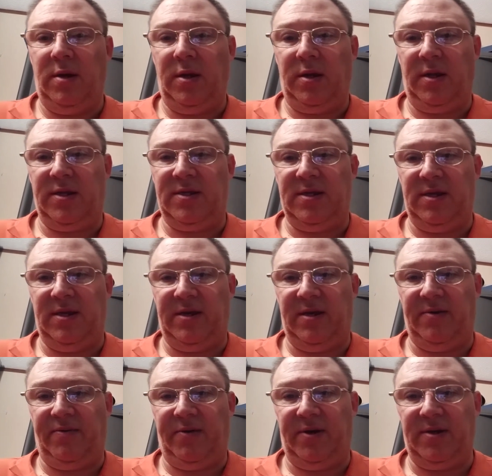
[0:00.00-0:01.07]
can see the
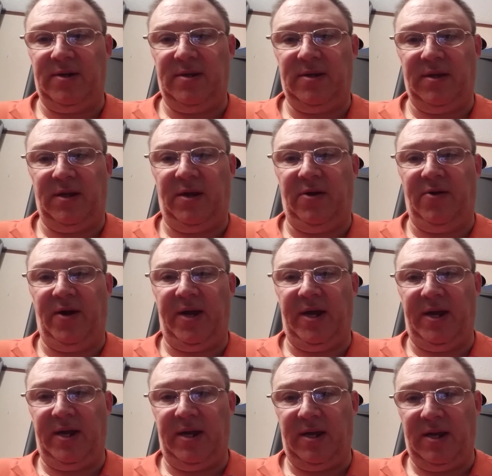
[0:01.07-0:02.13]
difference. The
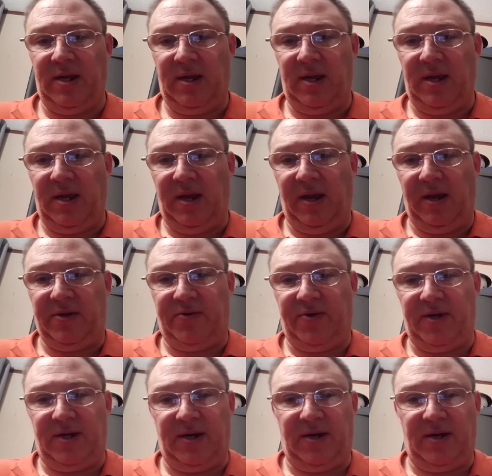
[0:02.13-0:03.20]
gray, it's
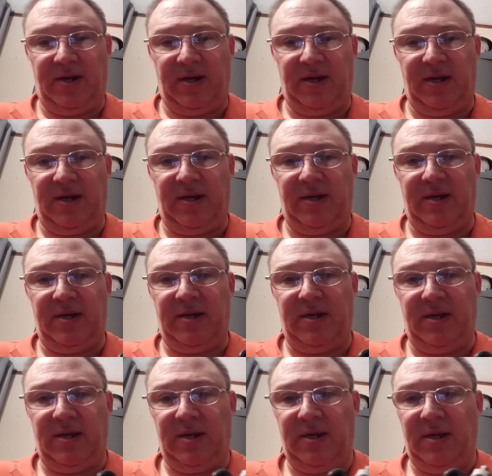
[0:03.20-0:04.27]
right there in the end.
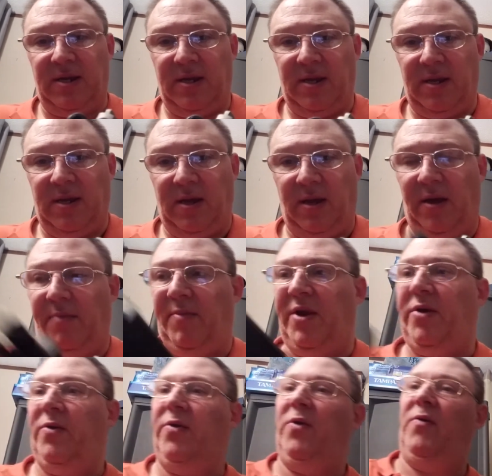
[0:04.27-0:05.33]
I
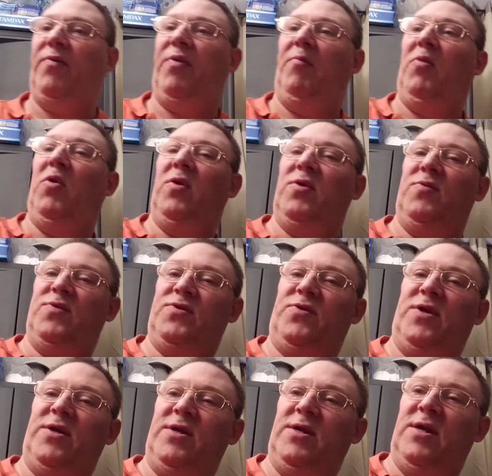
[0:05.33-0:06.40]
don't know if the bullet was
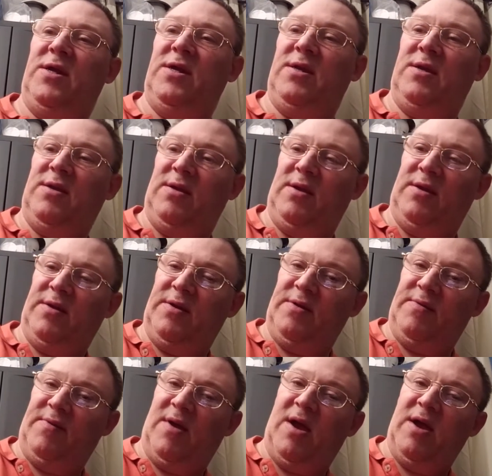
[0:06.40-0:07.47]
running at
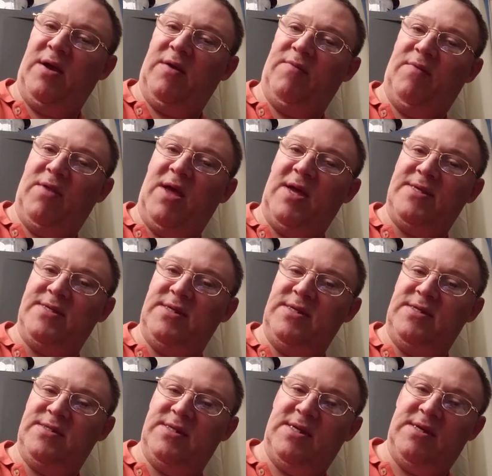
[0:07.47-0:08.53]
high enough
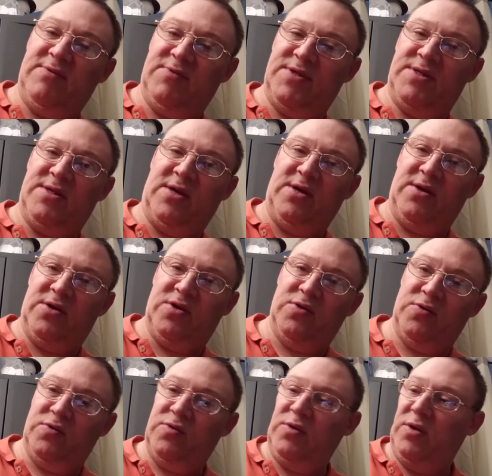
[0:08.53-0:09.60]
velocities that it would start
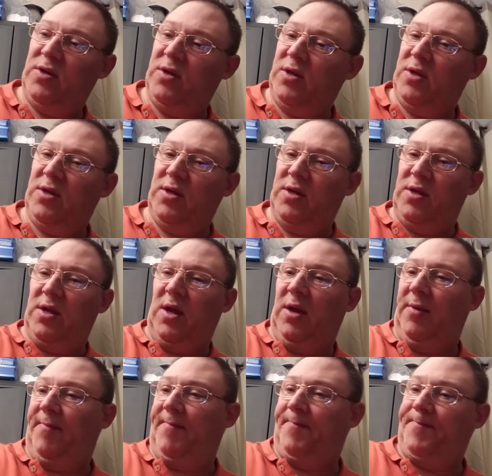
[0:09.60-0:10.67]
to I